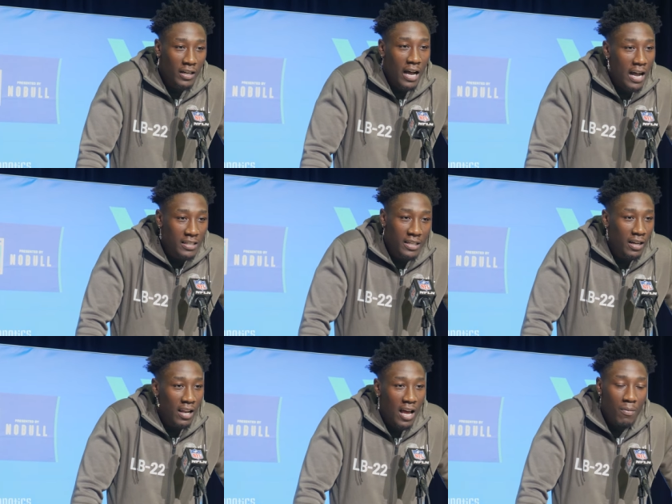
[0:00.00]
guys in the
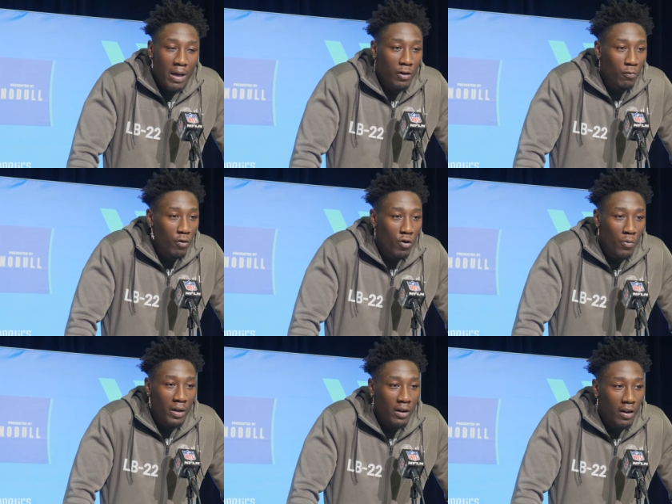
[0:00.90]
linebacker
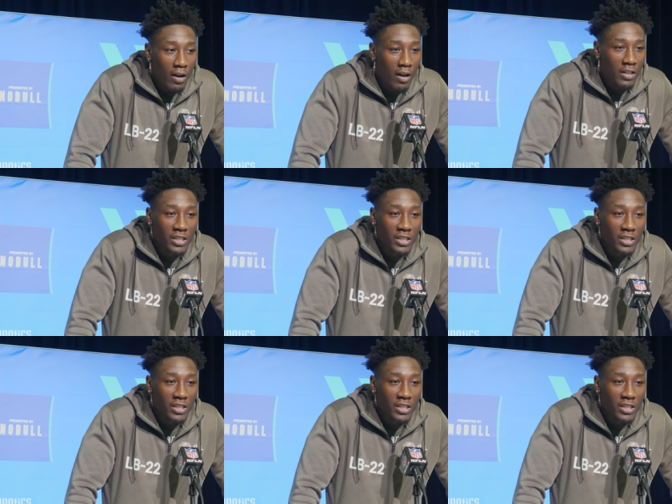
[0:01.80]
room, and uh,